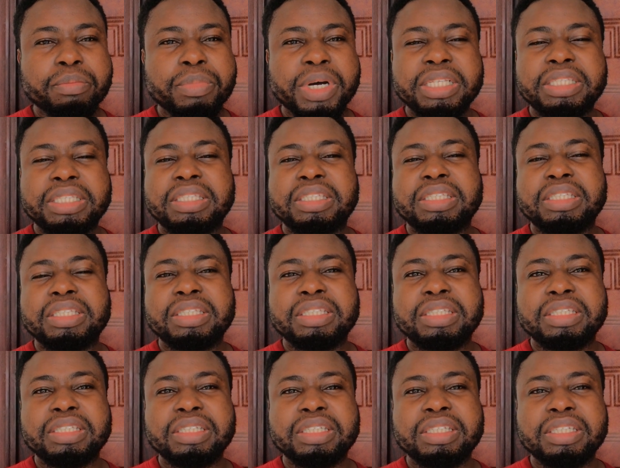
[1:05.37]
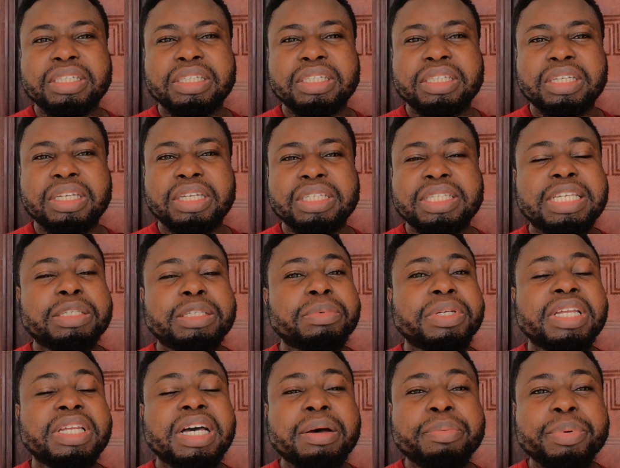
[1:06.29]
But it has
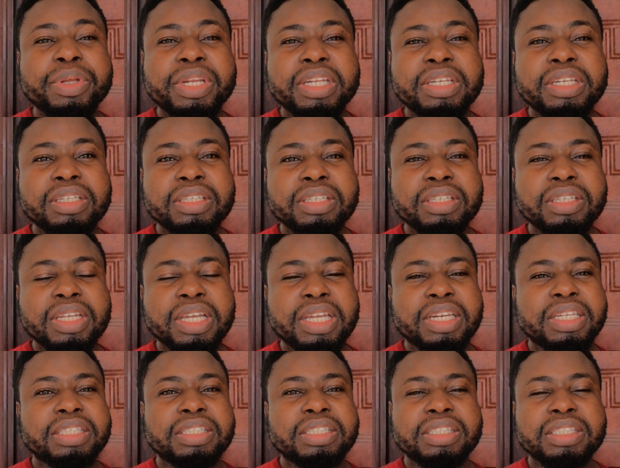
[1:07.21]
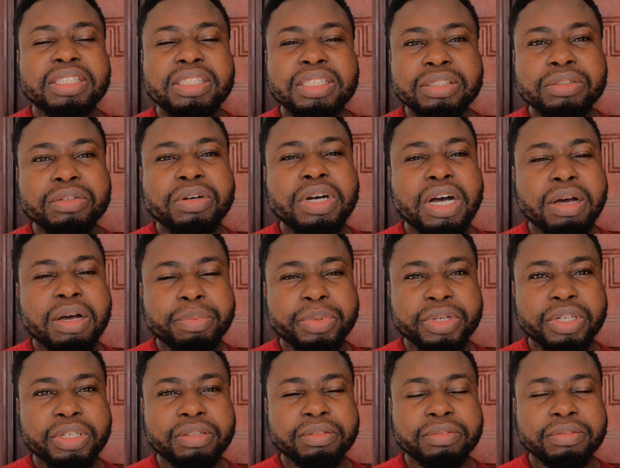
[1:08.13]
been happening and it's still
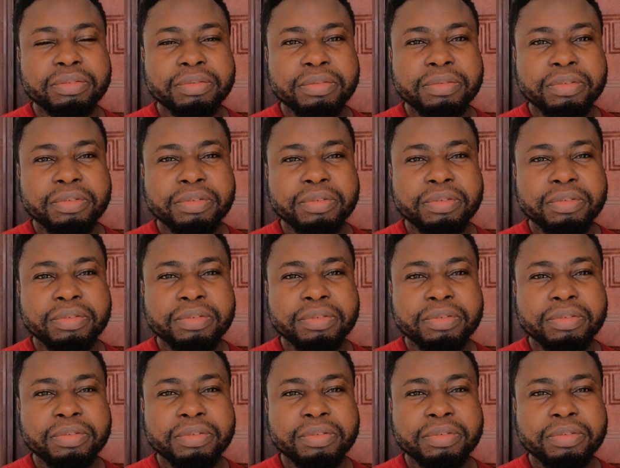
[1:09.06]
happening.